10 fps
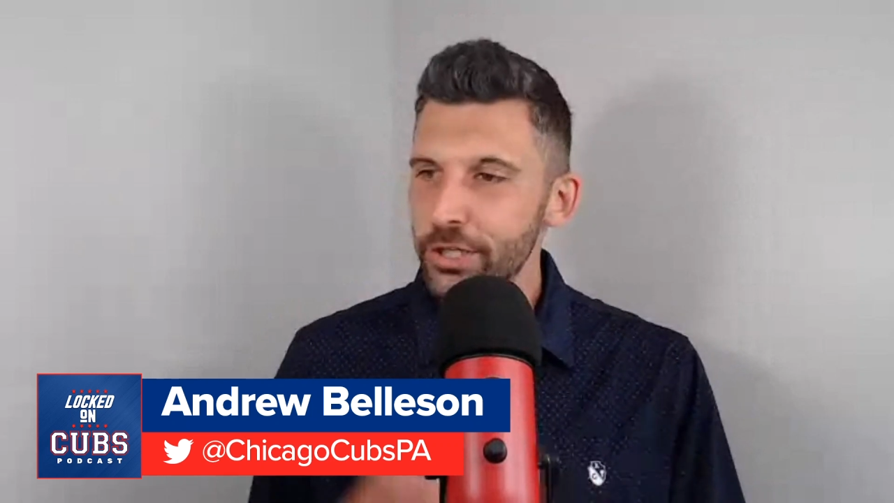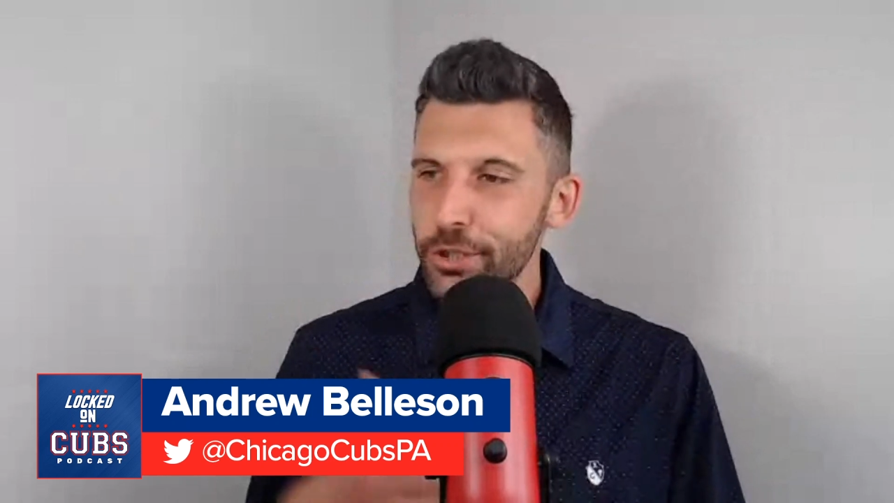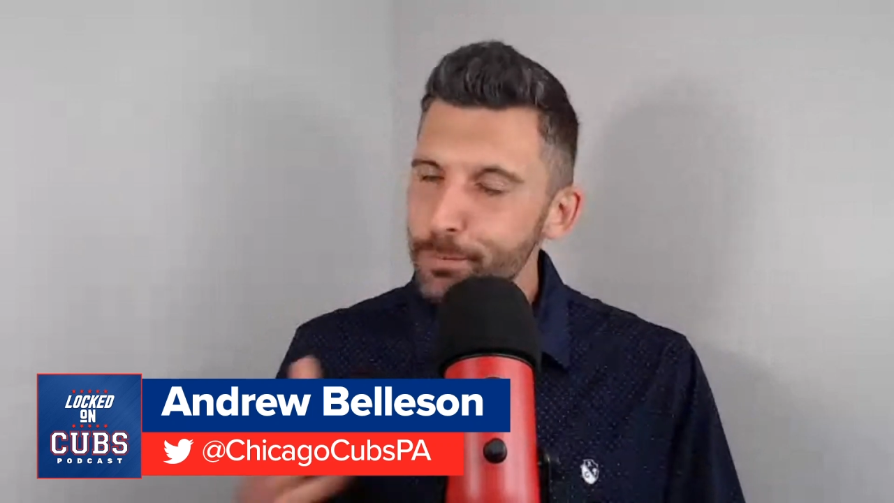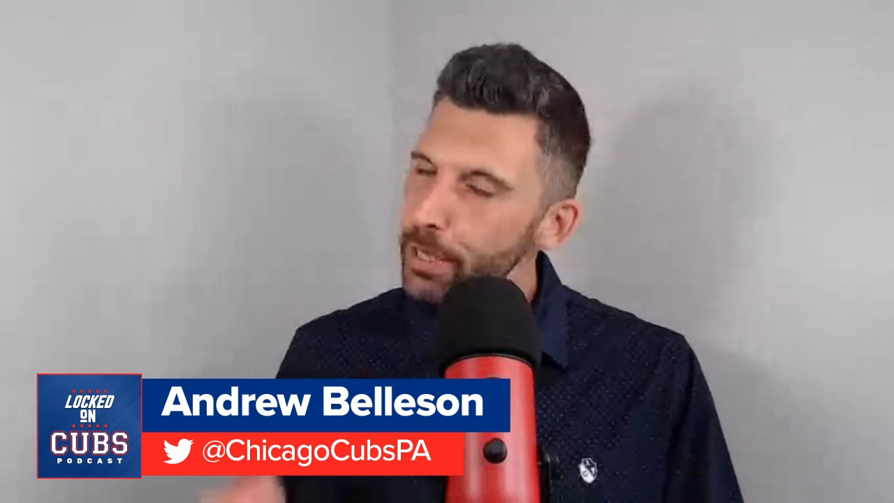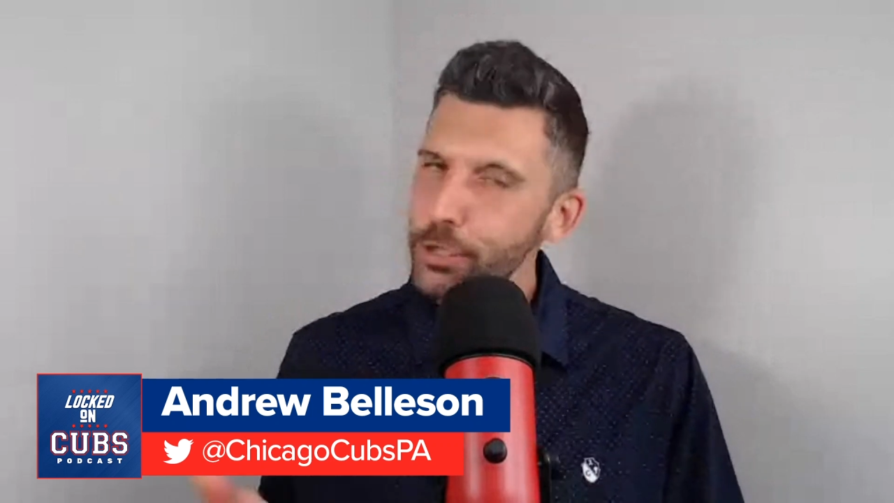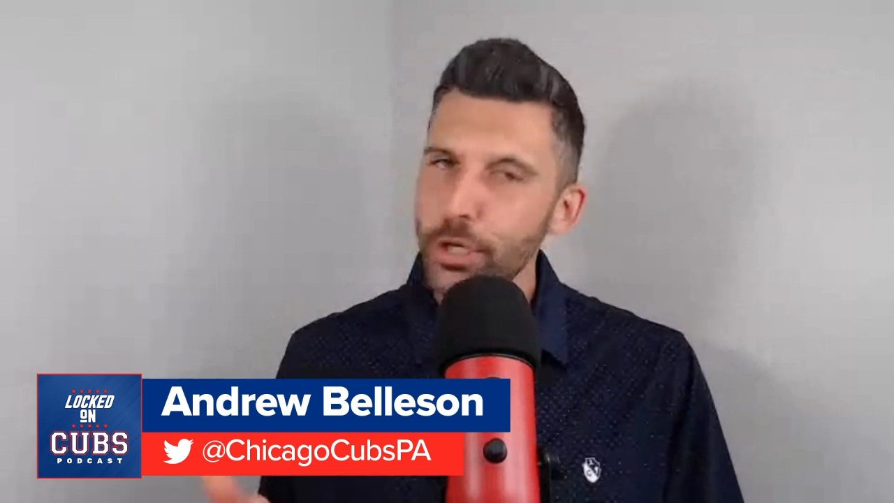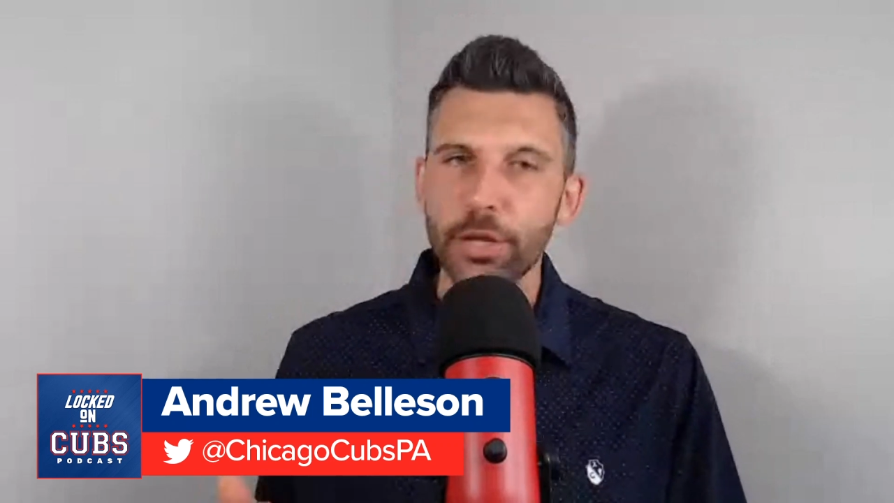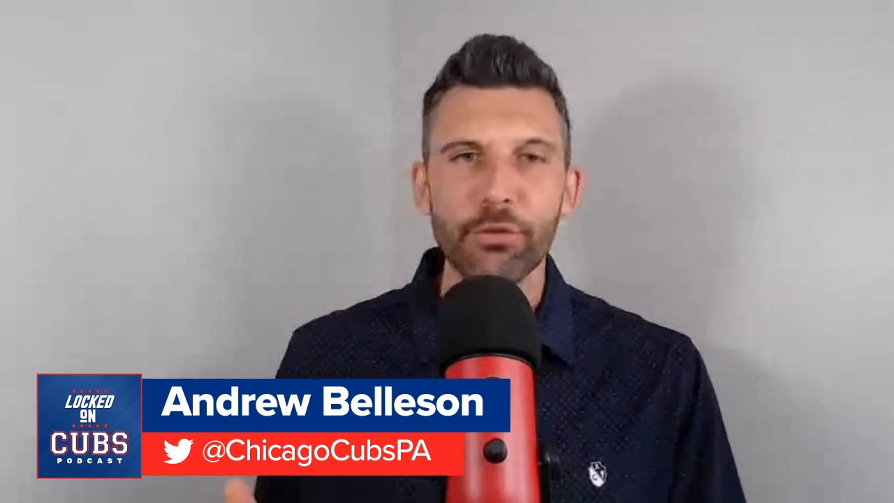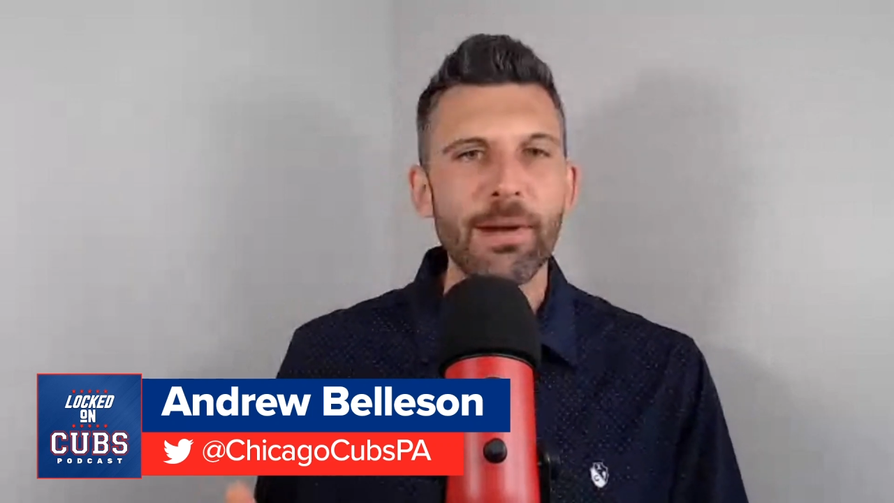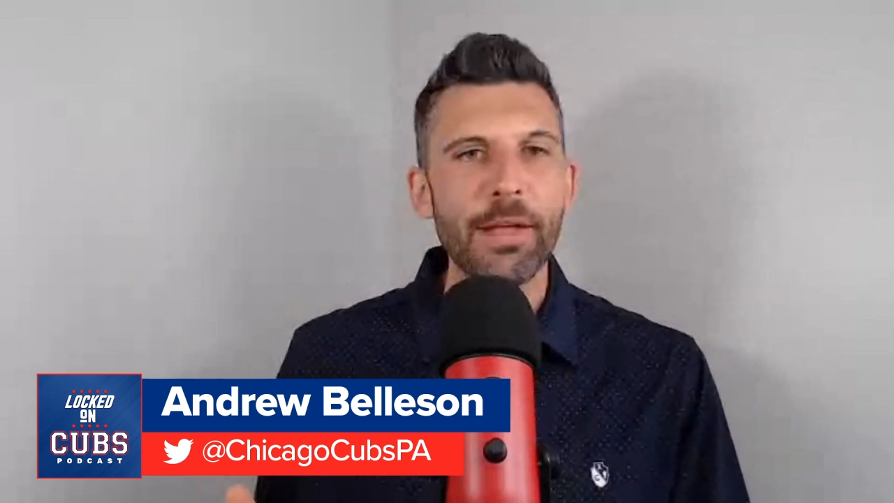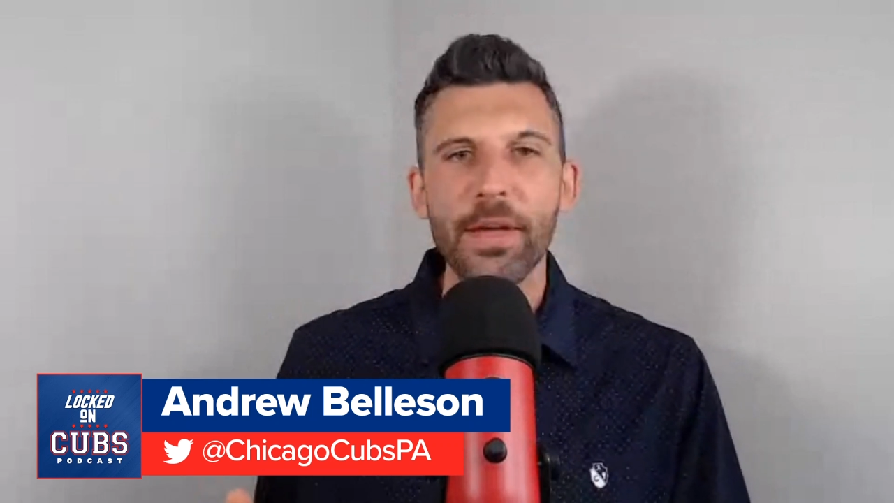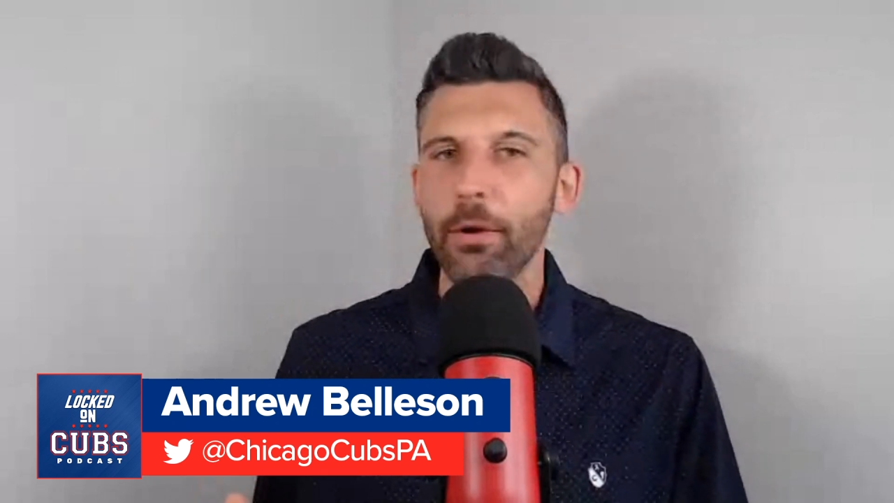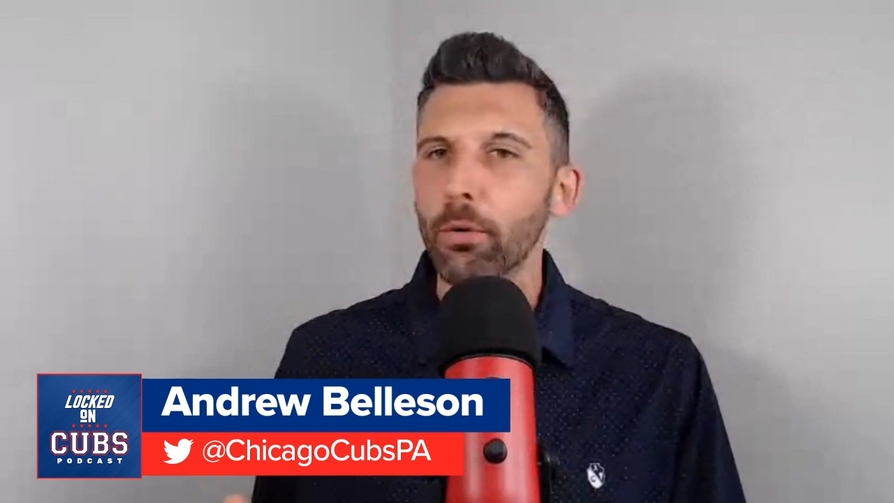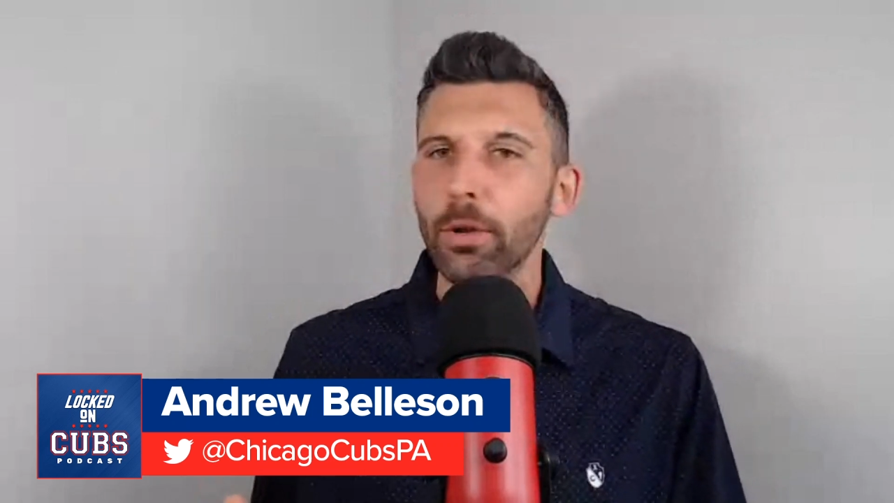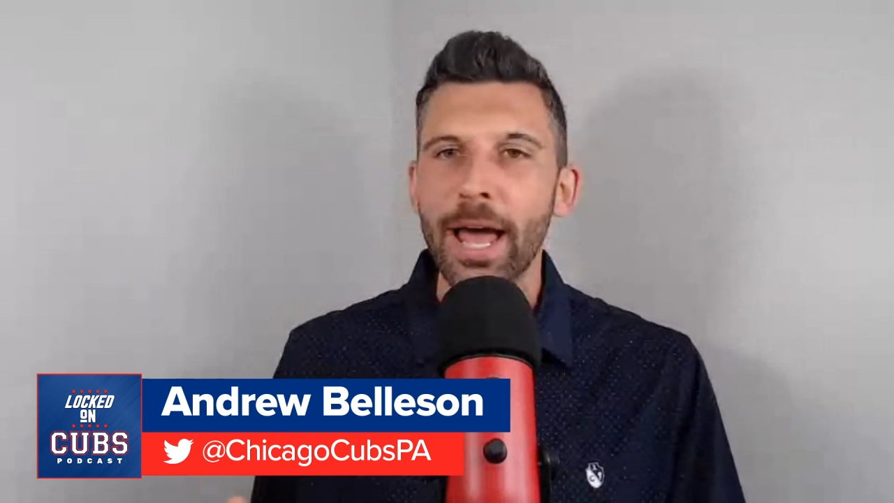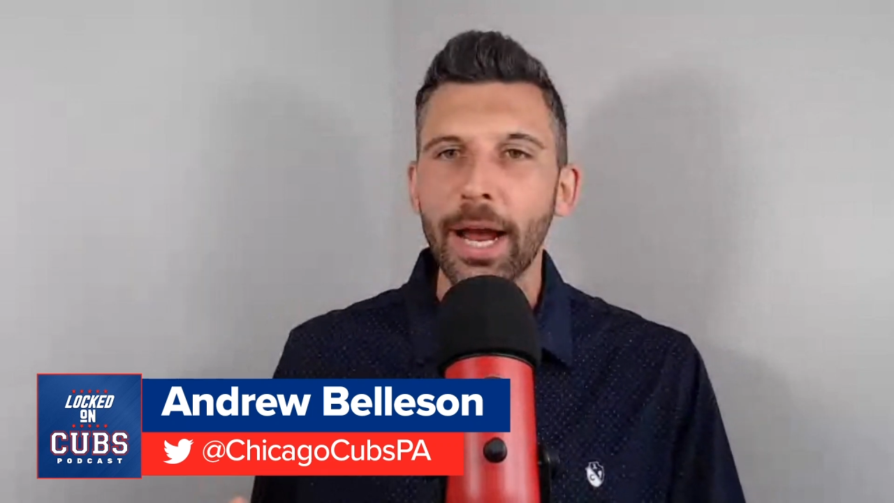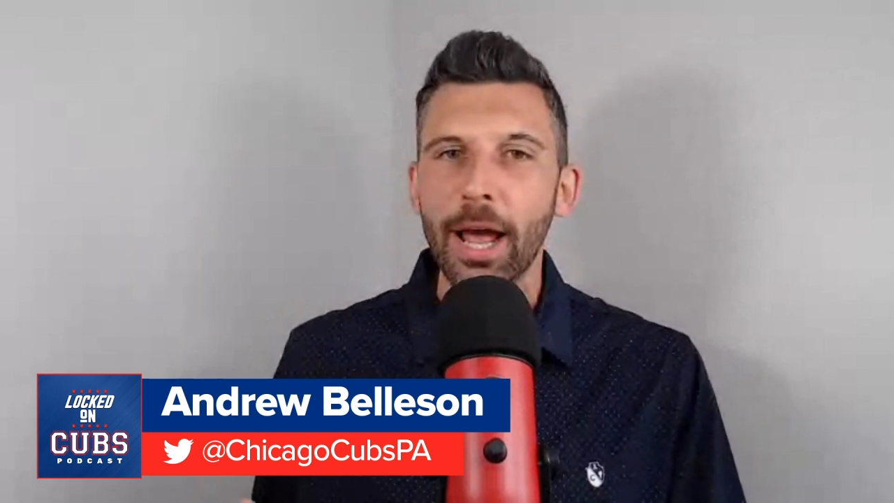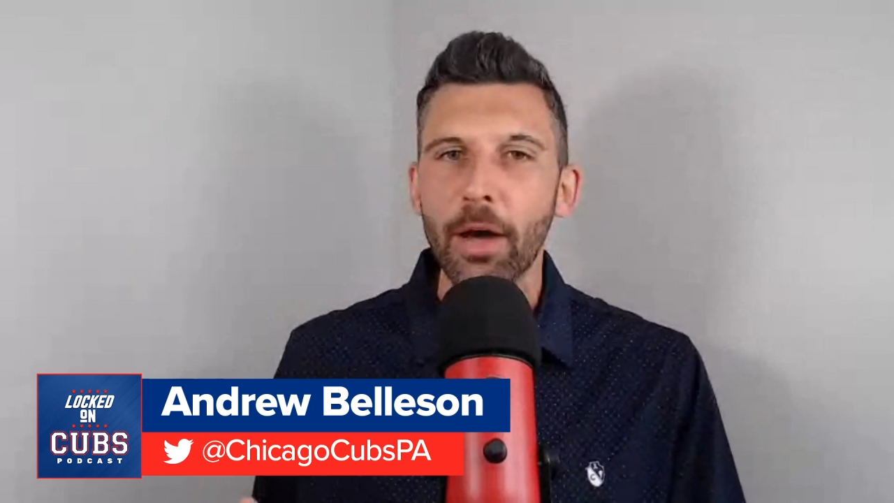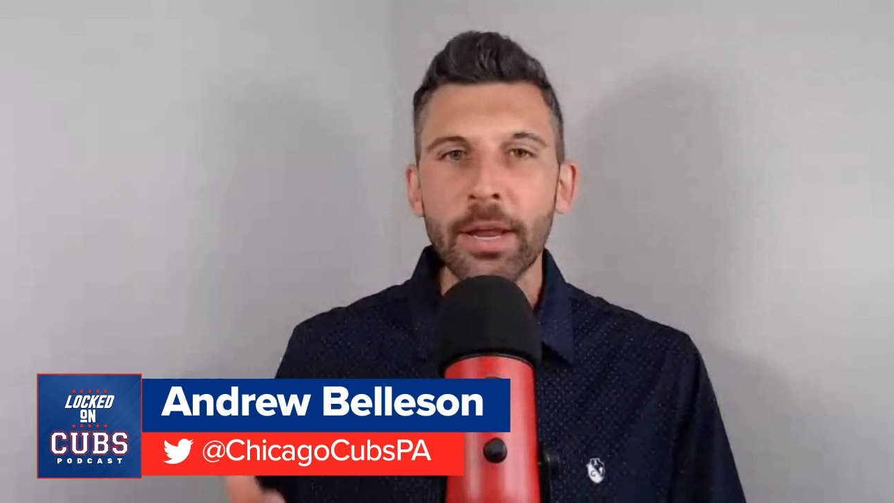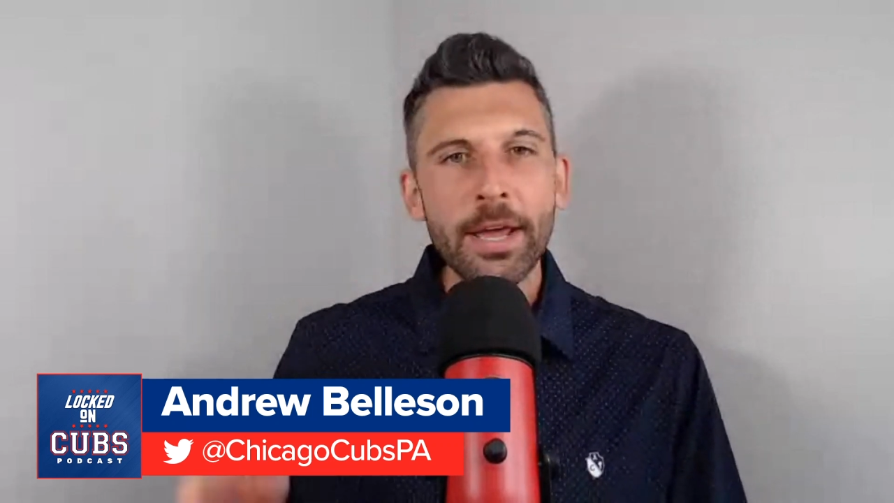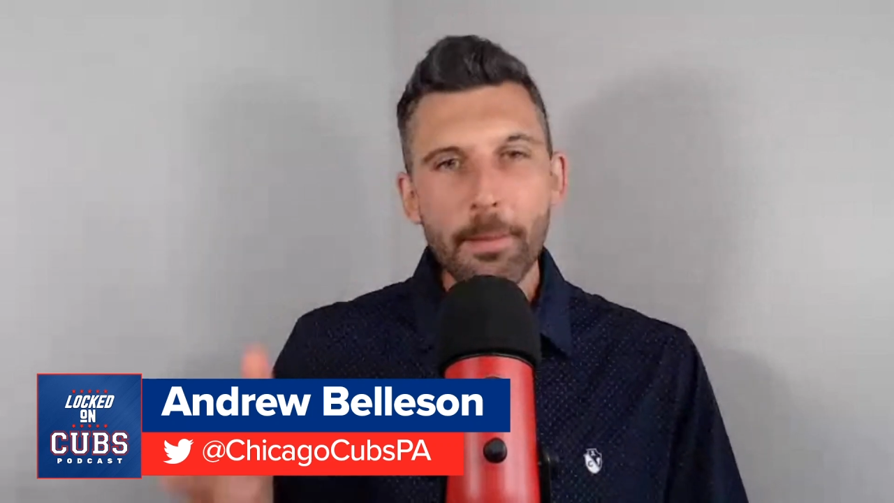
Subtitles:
especially throughout that whole lockout.